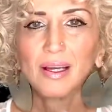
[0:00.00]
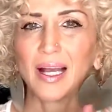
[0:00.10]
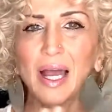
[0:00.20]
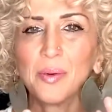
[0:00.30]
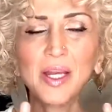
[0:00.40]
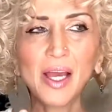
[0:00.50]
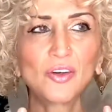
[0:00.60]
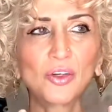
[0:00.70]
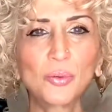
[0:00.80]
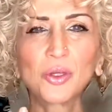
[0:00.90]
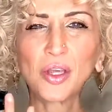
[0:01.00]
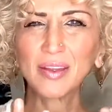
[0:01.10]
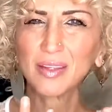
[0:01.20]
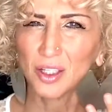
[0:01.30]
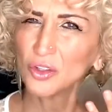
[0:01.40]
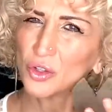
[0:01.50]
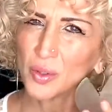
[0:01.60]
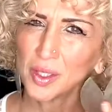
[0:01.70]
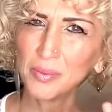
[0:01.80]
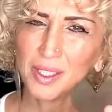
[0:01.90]
I mean, I don't know, but I think, you know what
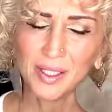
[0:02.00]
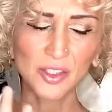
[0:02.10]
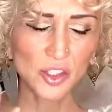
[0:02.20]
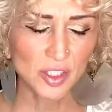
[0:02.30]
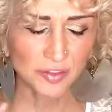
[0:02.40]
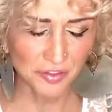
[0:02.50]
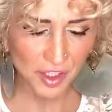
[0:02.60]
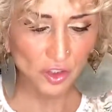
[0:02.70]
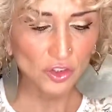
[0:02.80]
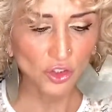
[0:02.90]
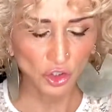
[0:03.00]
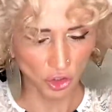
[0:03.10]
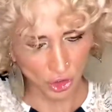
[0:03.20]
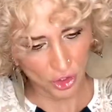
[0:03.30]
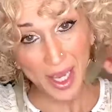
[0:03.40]
I mean? It just feels good.